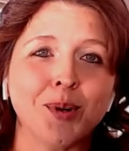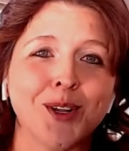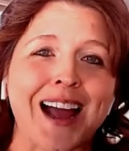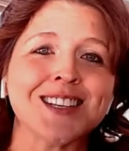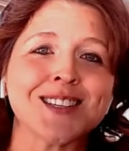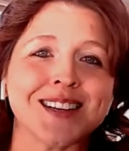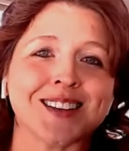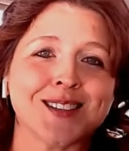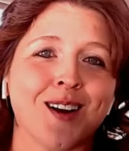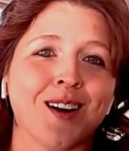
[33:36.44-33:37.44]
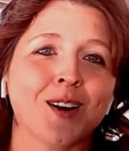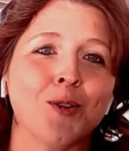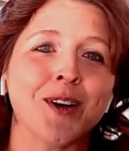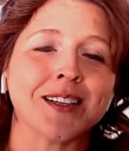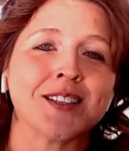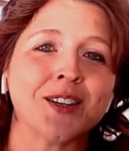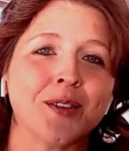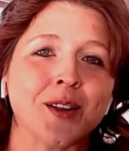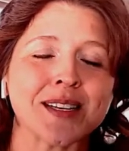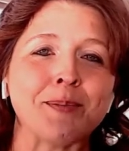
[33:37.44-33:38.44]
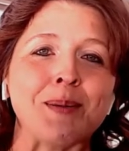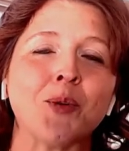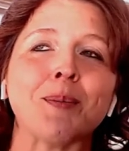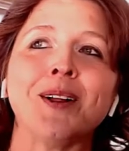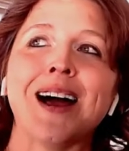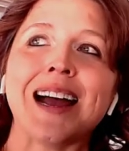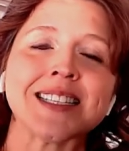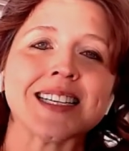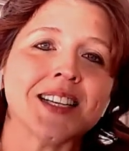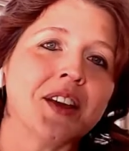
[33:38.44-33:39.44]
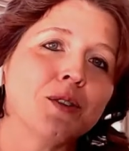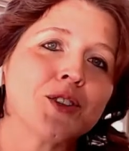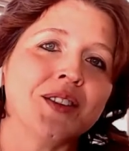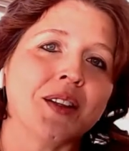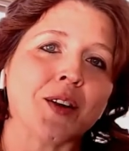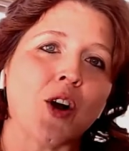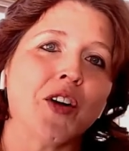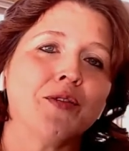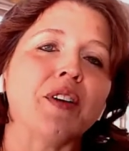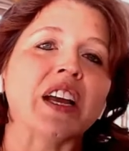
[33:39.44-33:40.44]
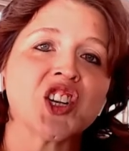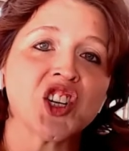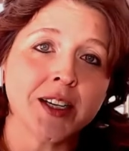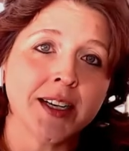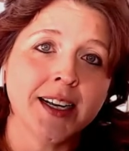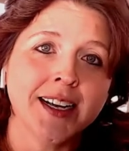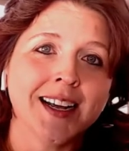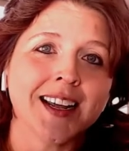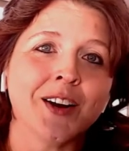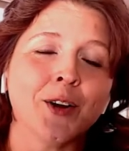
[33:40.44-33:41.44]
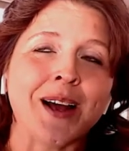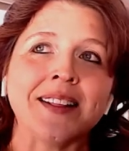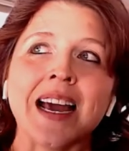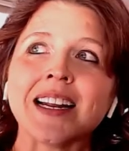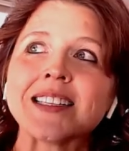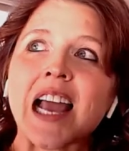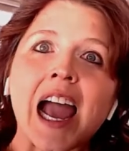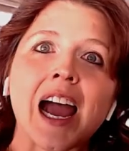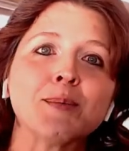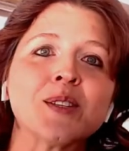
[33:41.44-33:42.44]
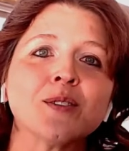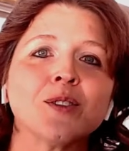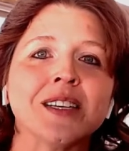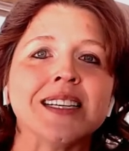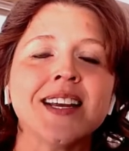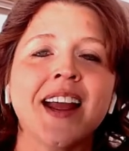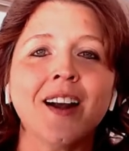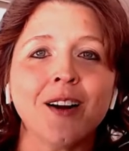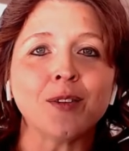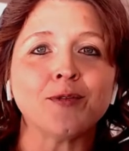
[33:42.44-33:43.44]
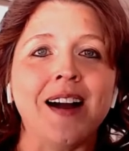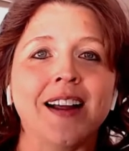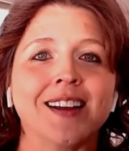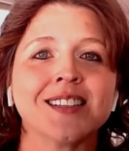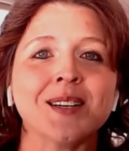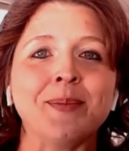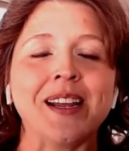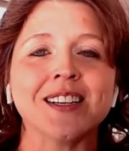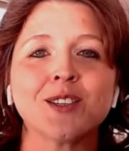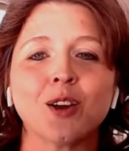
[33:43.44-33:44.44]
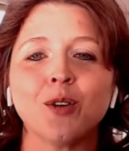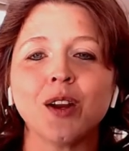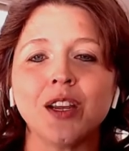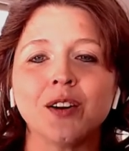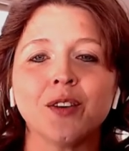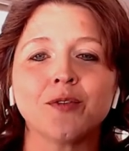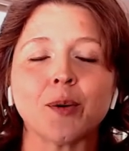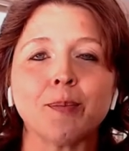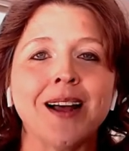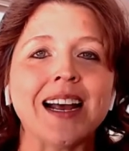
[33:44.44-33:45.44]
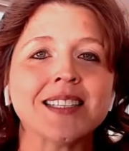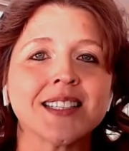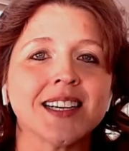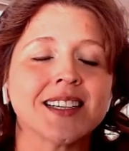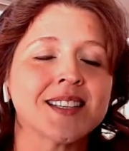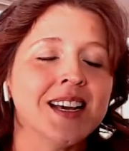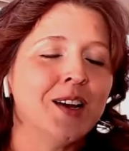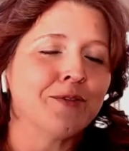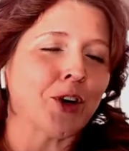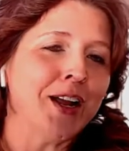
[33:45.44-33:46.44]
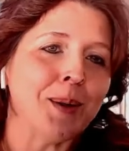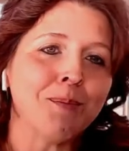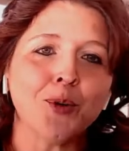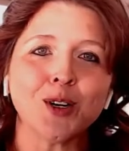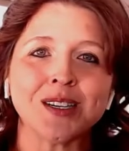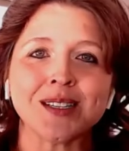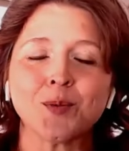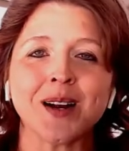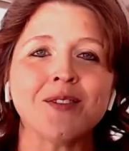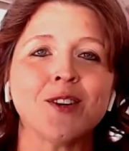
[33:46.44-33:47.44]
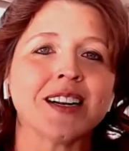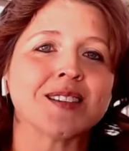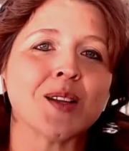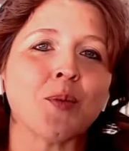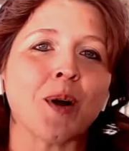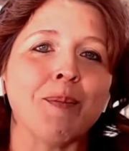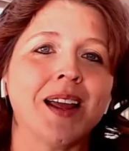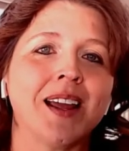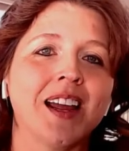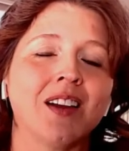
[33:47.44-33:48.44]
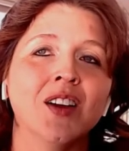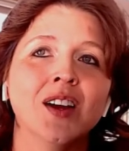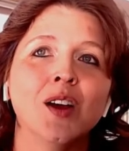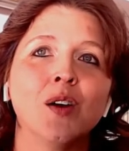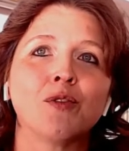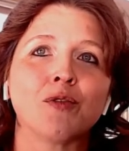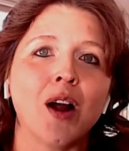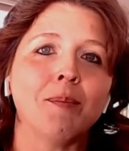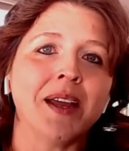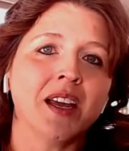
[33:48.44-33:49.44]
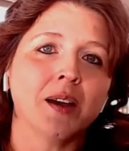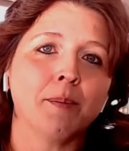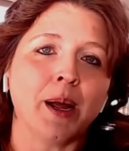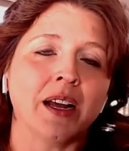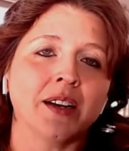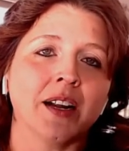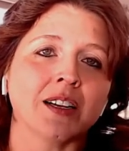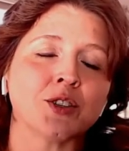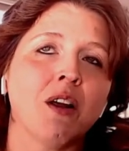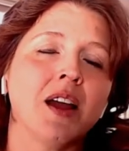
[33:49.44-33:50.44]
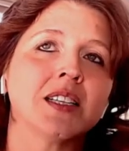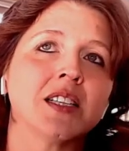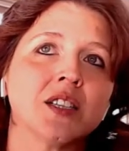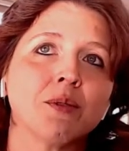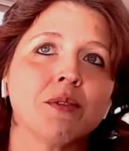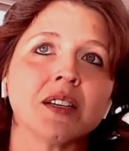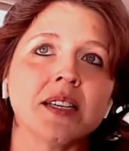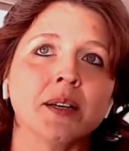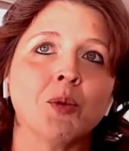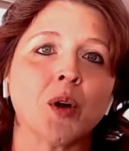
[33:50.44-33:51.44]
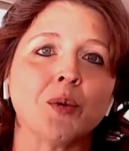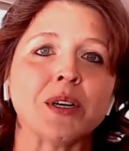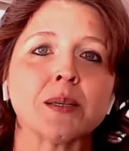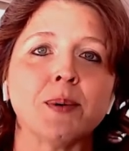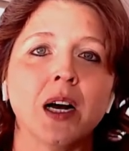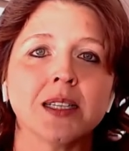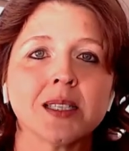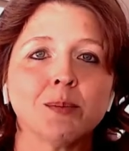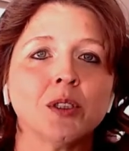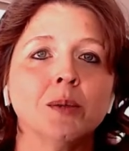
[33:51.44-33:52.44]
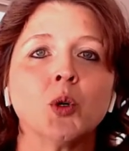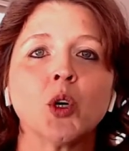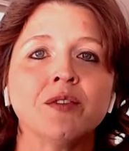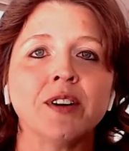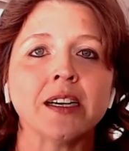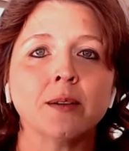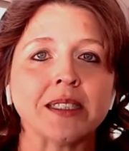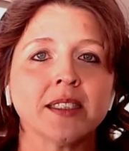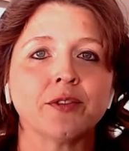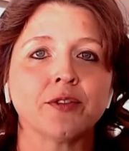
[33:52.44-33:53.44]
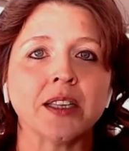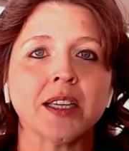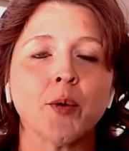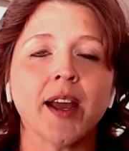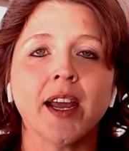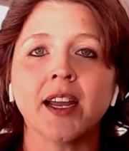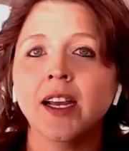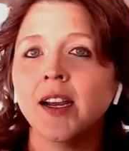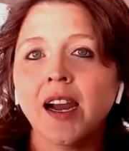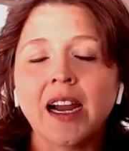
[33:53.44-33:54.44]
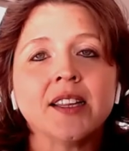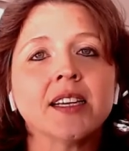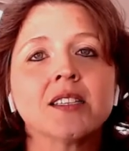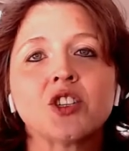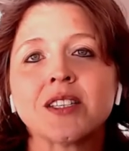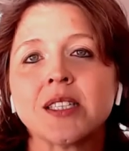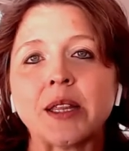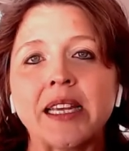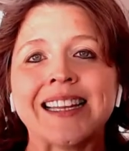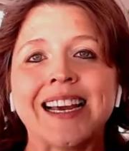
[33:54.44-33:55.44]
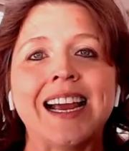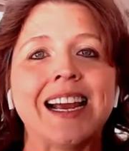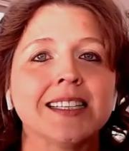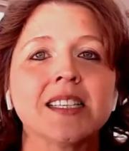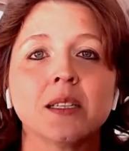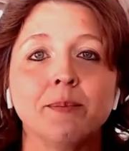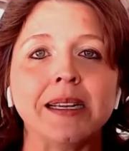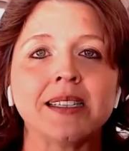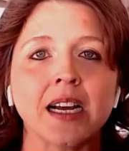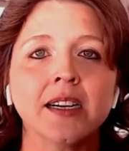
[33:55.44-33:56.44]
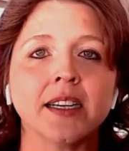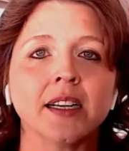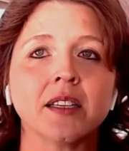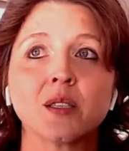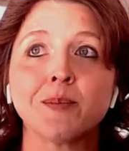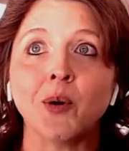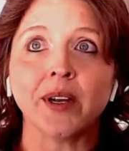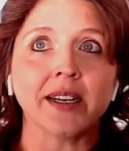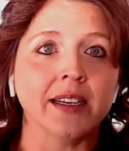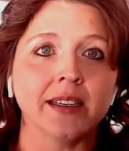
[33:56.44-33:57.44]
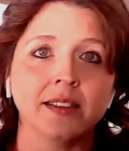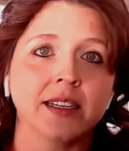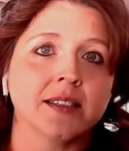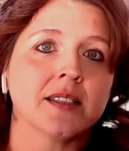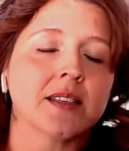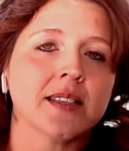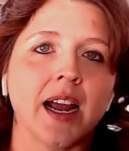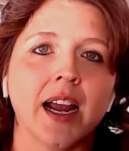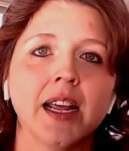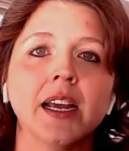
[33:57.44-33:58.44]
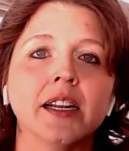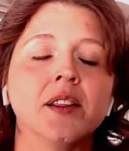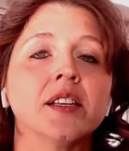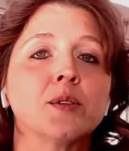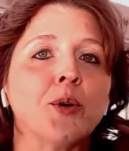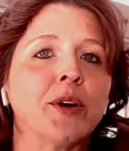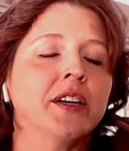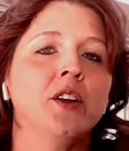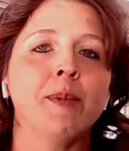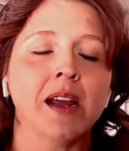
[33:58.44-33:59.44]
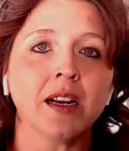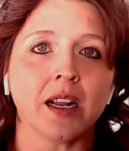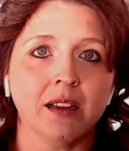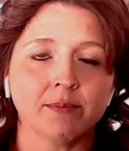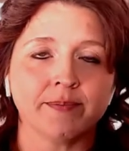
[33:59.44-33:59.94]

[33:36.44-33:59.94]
there's going to be more plastics in the ocean than there are fish. You know, and that is absolutely terrifying to me. So, you know, for plastics, for hemp woods, whatever it is that we're making from hemp and trying to do this in a more responsible and more environmentally friendly way, I think is just the thing that has to be done at this point in society and in this point in humanity.